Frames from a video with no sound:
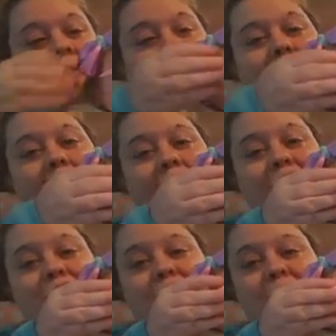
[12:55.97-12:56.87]
I
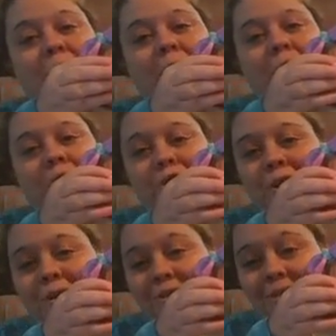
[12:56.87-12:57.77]
actually
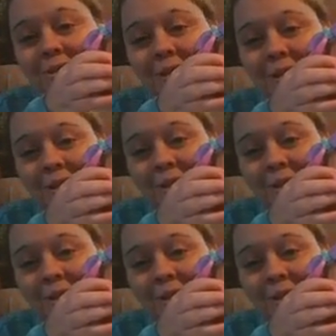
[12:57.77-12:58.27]
purchased.